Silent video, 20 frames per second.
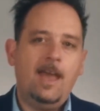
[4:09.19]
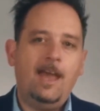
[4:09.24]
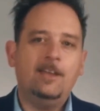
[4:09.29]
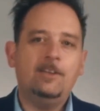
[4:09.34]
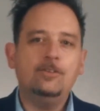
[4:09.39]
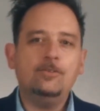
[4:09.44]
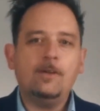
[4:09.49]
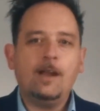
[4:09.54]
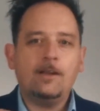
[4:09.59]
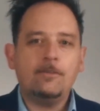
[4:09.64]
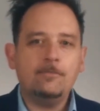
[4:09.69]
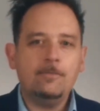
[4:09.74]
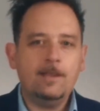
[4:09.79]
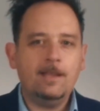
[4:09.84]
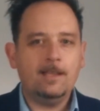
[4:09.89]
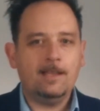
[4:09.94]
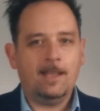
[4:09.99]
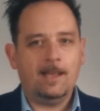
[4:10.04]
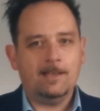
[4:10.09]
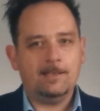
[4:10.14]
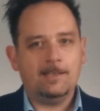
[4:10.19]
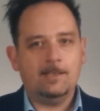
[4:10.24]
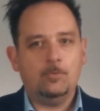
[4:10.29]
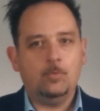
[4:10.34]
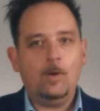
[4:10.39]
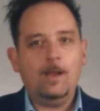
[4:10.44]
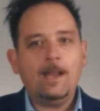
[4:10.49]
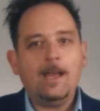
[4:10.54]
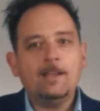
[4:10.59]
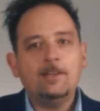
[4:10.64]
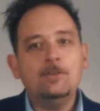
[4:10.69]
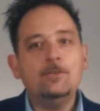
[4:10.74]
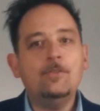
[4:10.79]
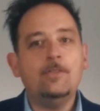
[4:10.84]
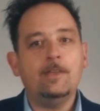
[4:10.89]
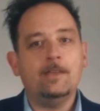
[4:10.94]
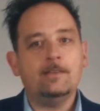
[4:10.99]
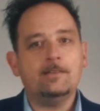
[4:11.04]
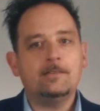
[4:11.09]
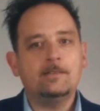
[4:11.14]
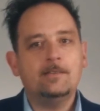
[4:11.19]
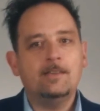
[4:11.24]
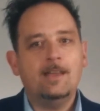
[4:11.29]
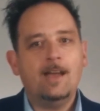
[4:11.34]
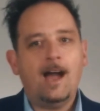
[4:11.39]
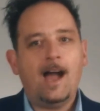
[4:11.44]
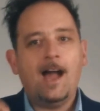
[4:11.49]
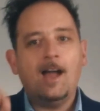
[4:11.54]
And do I realize that when I do this,